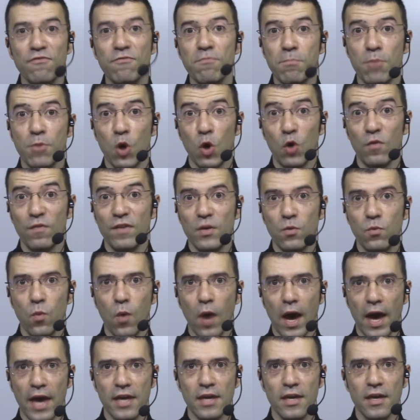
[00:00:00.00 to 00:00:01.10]
proven
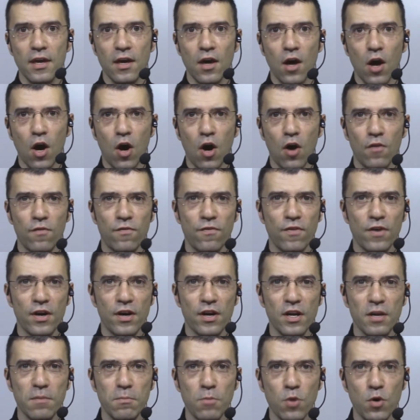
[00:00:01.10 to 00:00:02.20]
way of
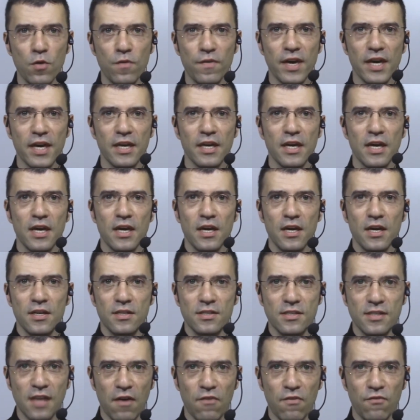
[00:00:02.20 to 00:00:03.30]
removing
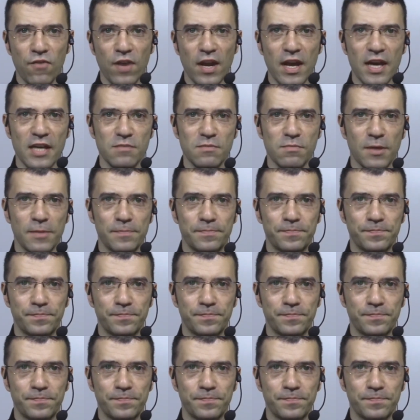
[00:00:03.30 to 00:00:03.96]
xanthelasma.